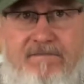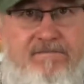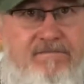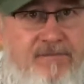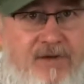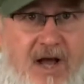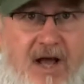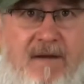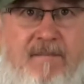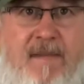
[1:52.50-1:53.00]

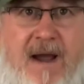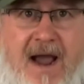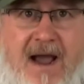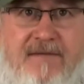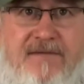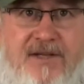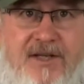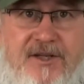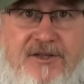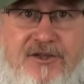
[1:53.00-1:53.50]
not a
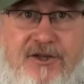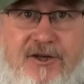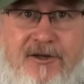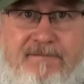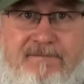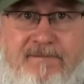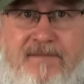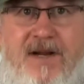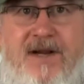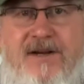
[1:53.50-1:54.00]
math
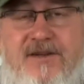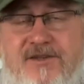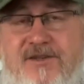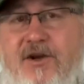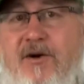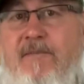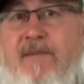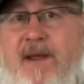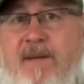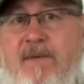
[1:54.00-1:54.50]
teacher,
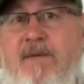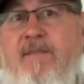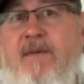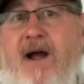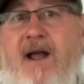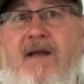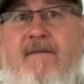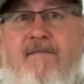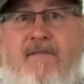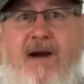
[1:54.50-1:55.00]
so maybe
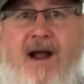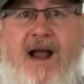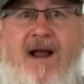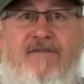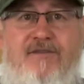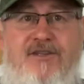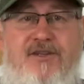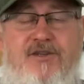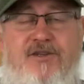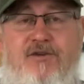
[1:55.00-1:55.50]
my
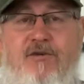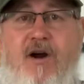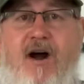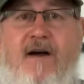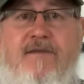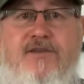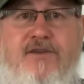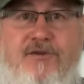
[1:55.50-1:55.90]
averages are off.